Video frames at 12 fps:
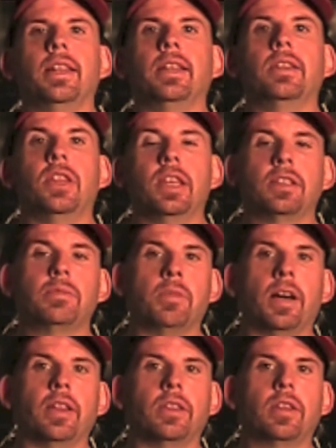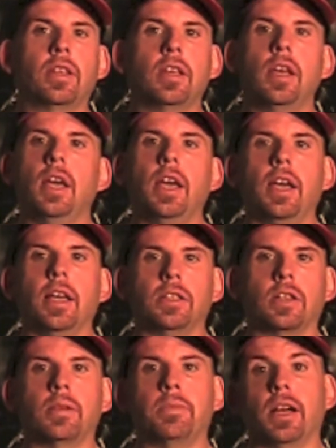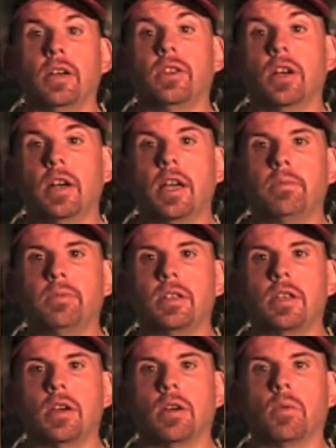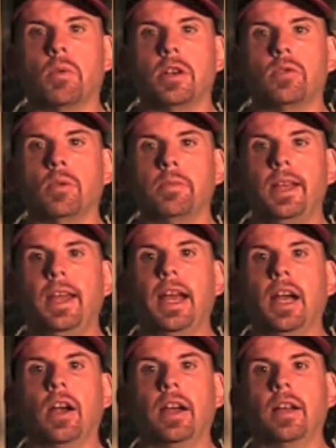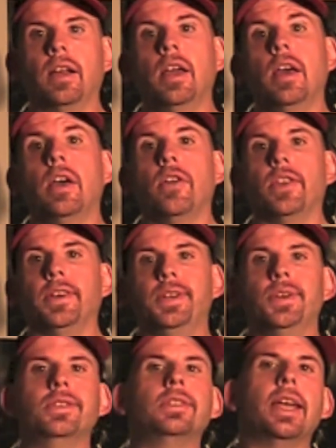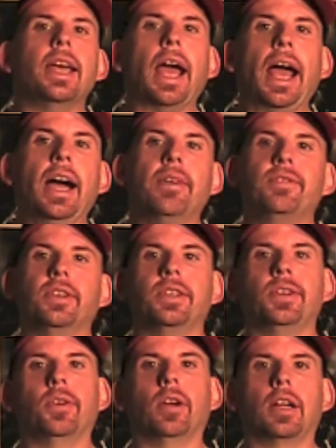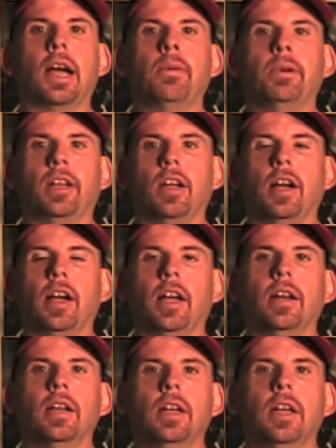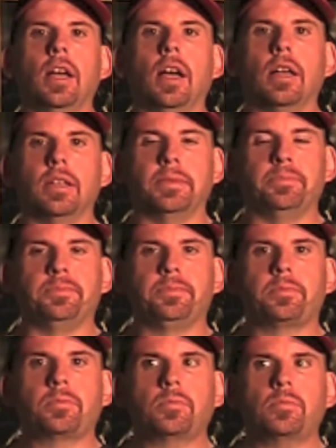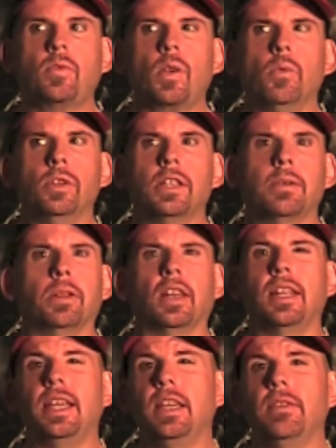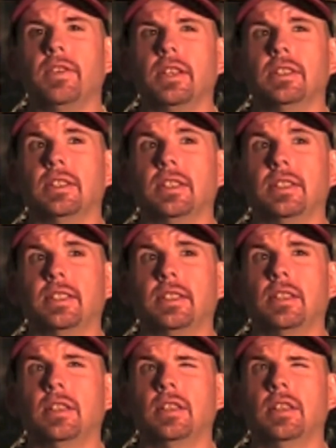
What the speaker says: then this month is going to be our third episode, which will be airing the Tuesday after New York Comic Con, which I believe is the...